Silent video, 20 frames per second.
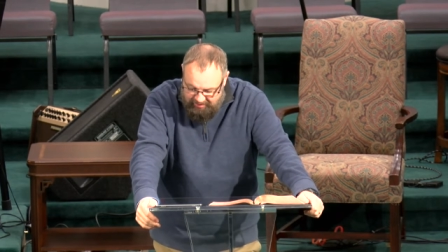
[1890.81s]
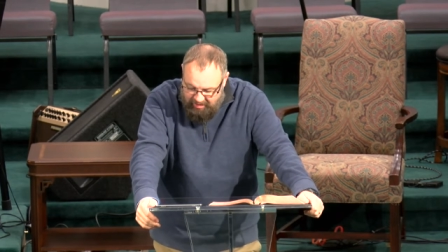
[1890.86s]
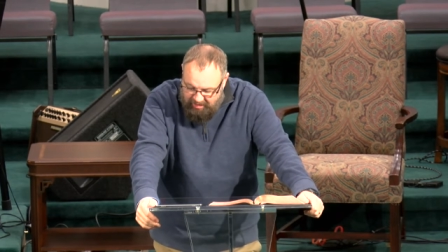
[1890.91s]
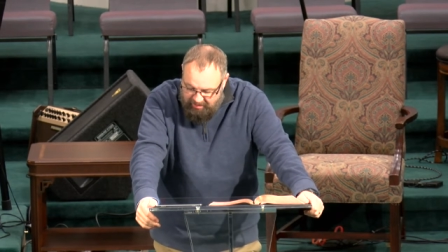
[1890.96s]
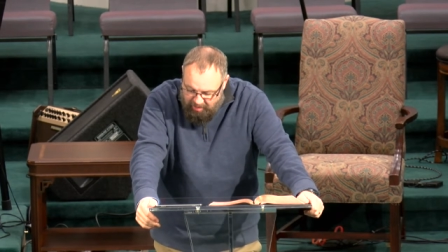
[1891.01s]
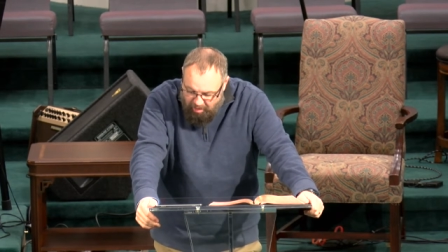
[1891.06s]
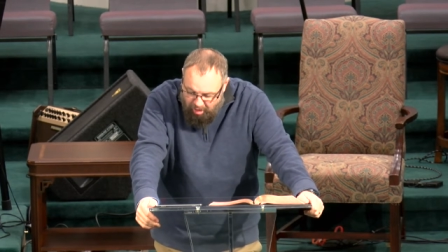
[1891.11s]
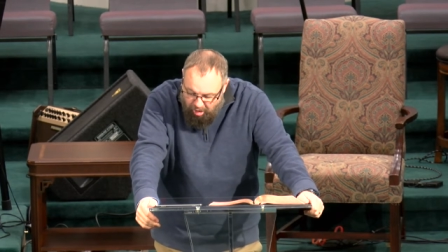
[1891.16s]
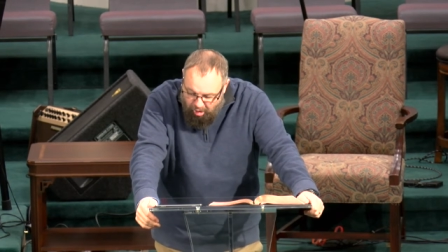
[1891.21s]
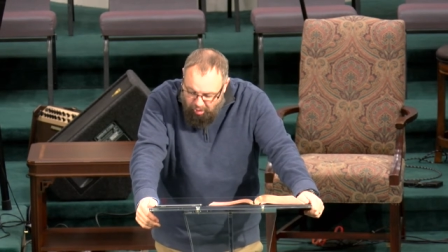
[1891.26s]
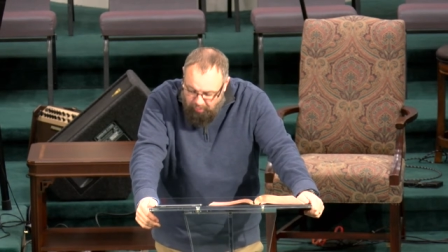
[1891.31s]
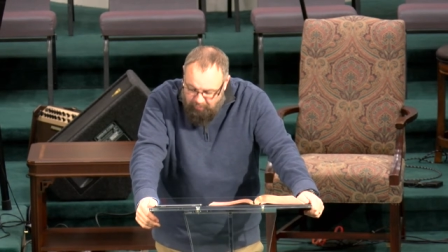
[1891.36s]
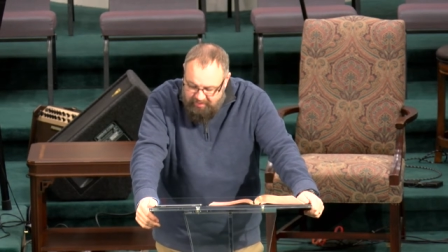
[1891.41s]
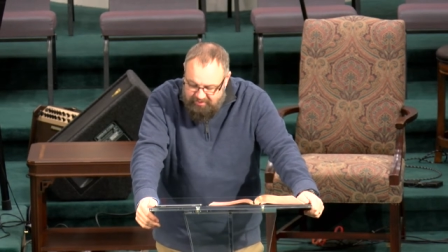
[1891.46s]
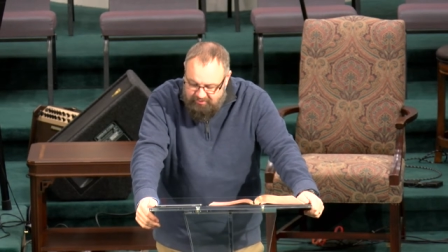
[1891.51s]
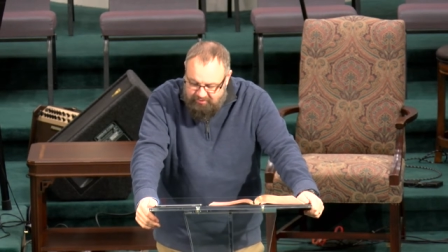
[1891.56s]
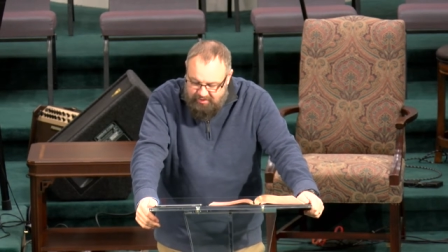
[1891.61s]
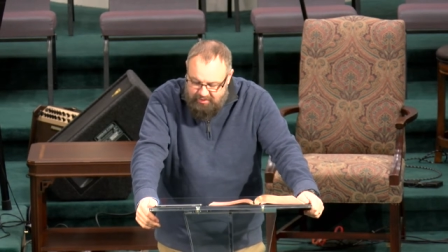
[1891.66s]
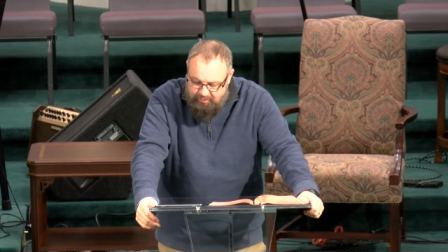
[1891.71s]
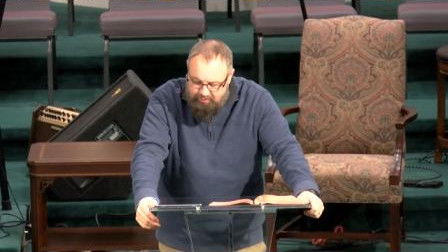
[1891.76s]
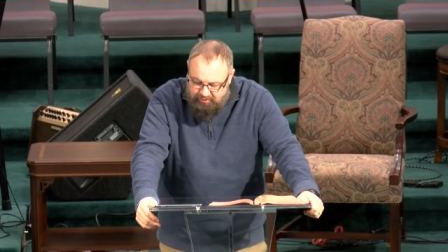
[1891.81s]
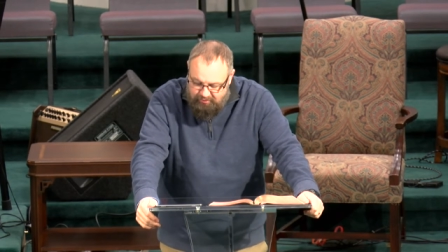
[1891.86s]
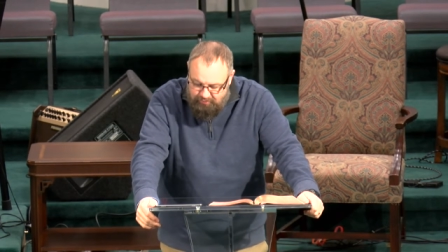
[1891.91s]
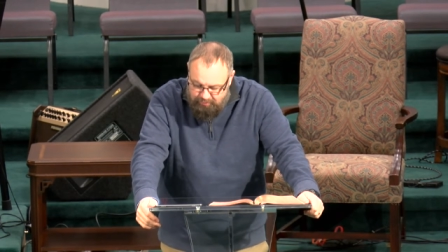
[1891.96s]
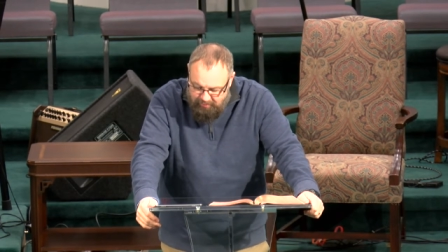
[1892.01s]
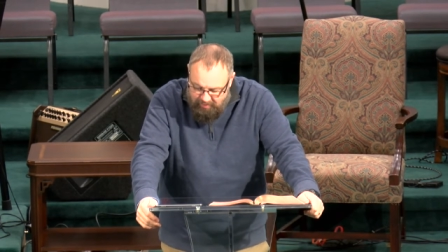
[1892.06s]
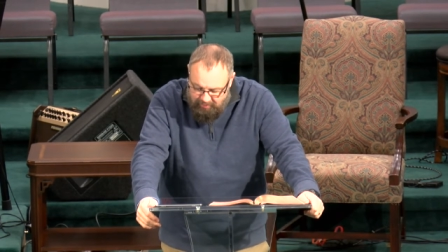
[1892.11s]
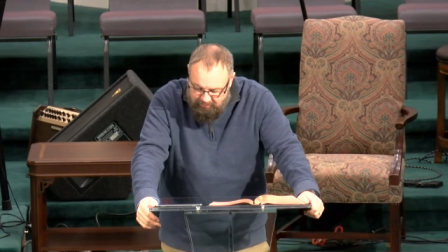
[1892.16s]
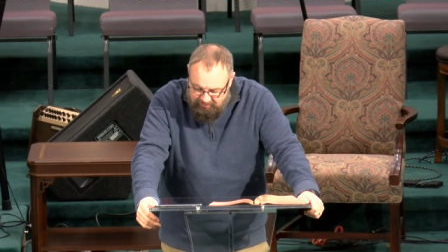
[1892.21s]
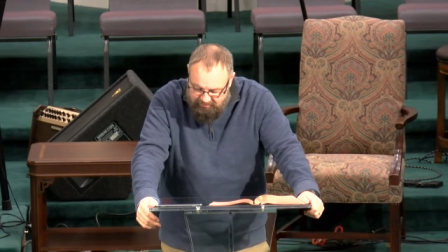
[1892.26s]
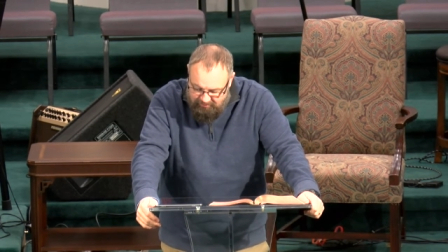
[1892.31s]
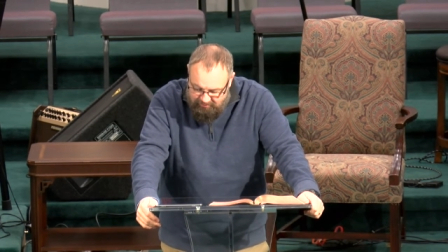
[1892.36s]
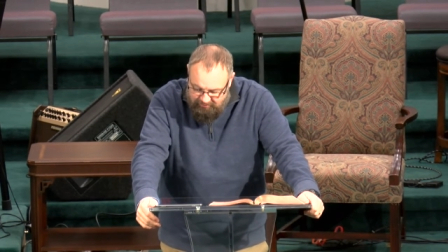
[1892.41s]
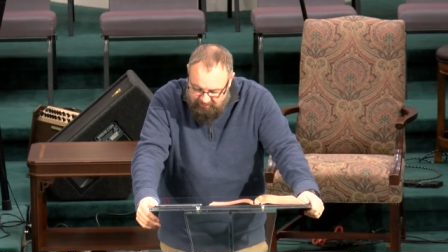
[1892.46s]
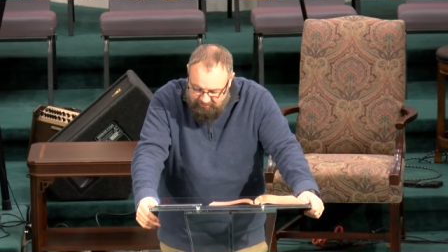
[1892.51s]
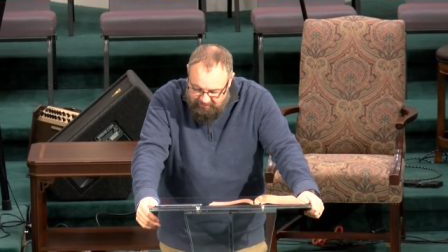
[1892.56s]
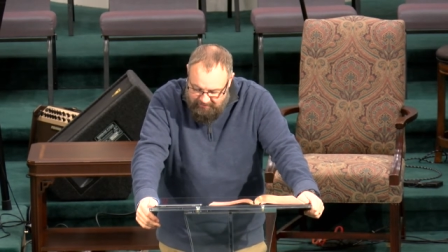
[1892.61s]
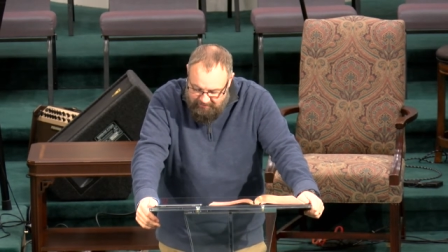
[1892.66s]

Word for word: God always keeps his promises.